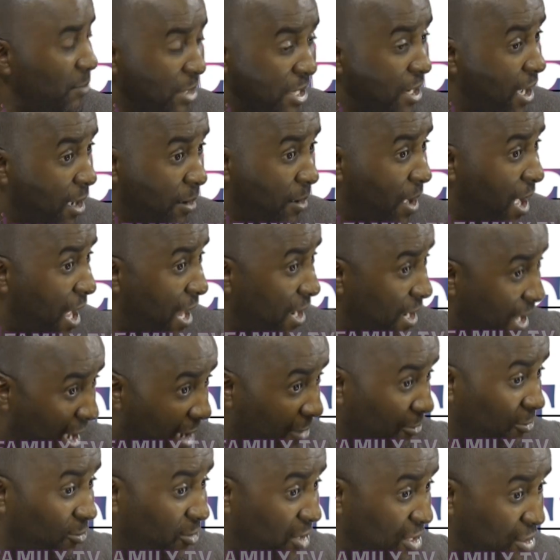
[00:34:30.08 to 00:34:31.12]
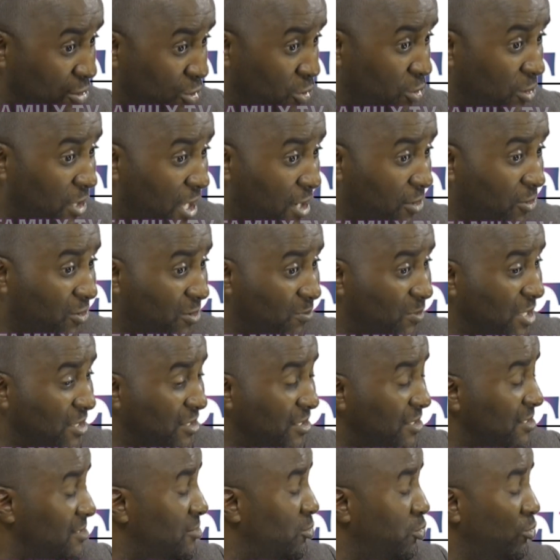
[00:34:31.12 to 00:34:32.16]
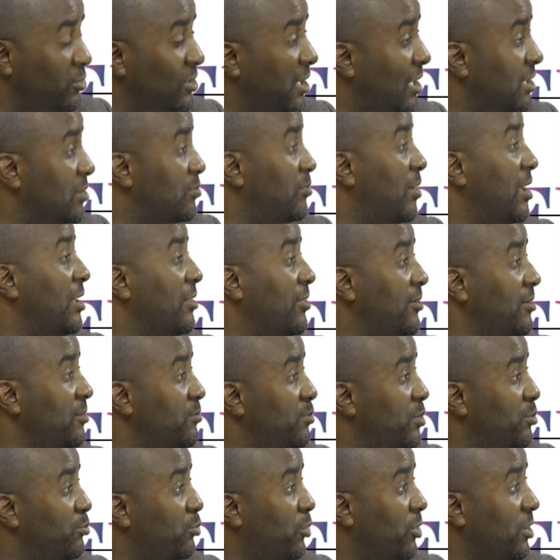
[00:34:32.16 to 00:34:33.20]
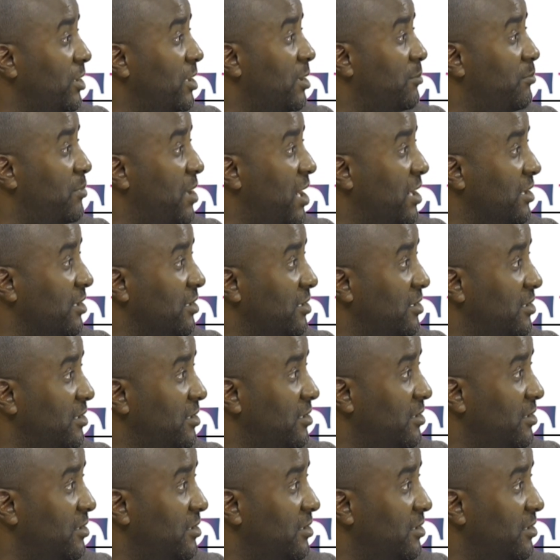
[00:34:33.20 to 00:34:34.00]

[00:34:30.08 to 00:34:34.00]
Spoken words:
I mean, an average loan agreement is looked at by three people in a bank.